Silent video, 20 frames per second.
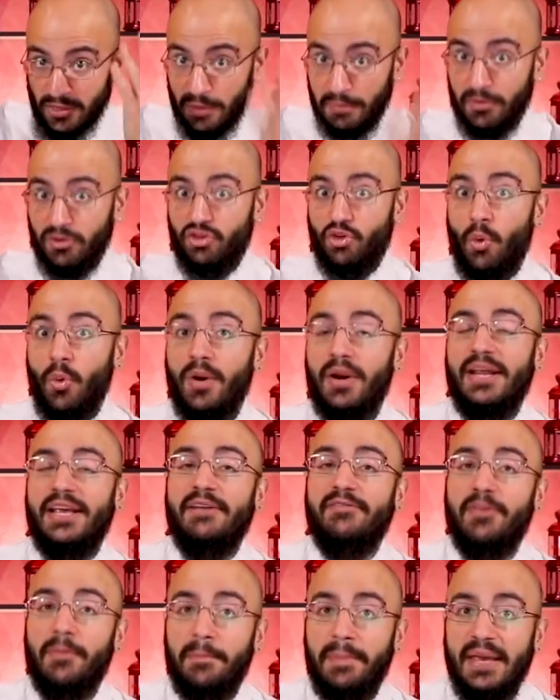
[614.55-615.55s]
the majority
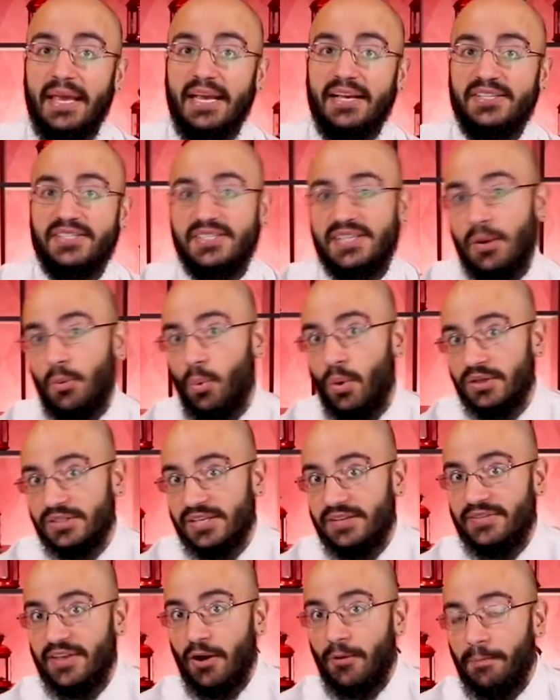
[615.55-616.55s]
of the piece, it
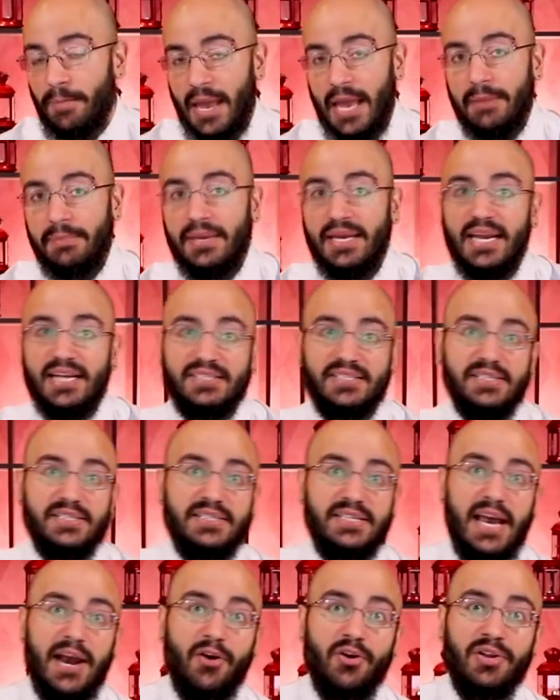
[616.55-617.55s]
wasn't their baby
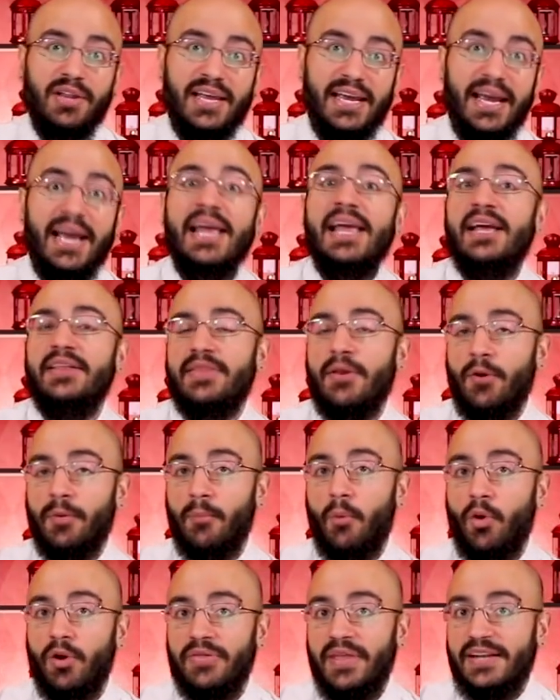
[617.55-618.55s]
necessarily, they were
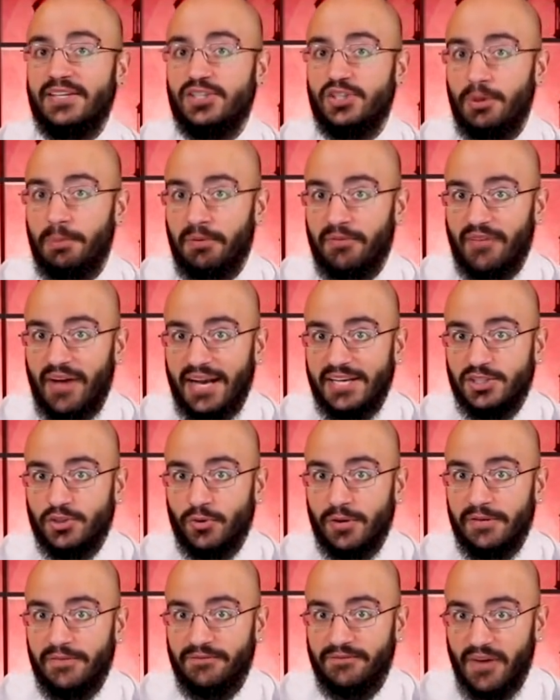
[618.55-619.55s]
more in that
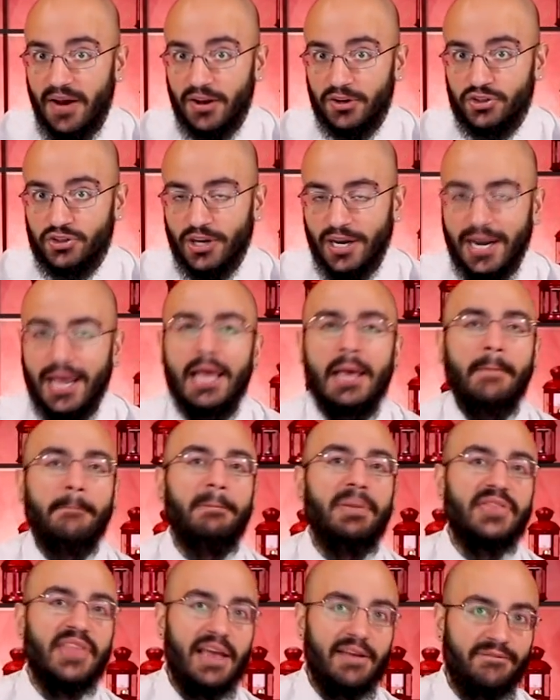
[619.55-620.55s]
supervisory function,
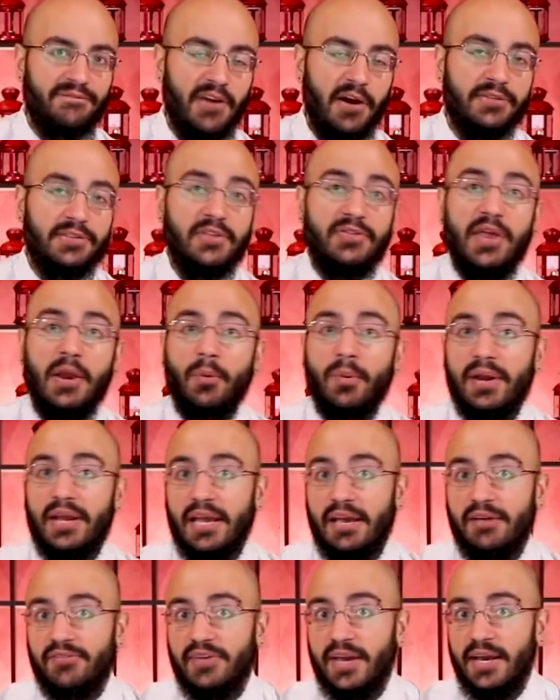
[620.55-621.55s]
but they felt that they were
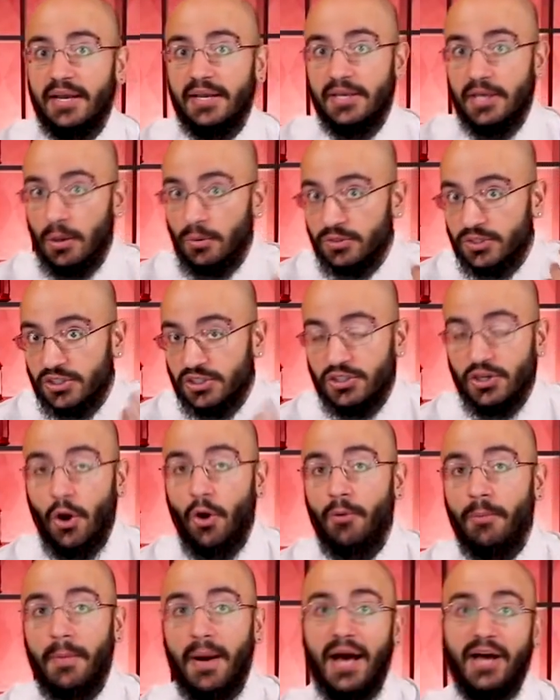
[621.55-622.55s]
giving, you know,
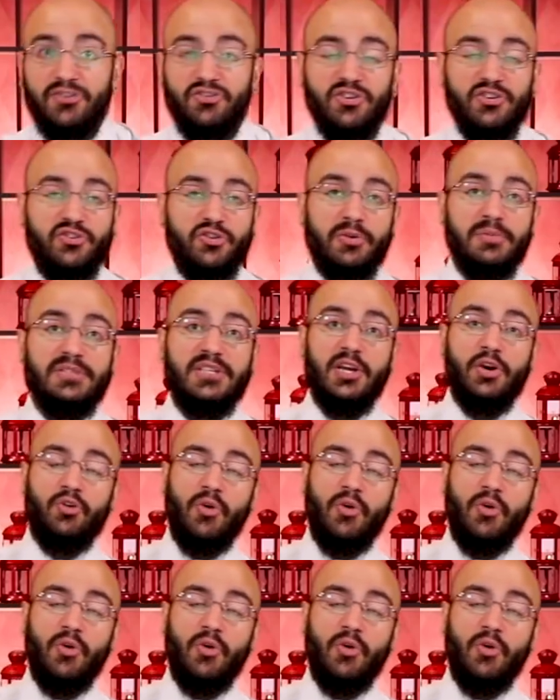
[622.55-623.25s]
so much in terms of the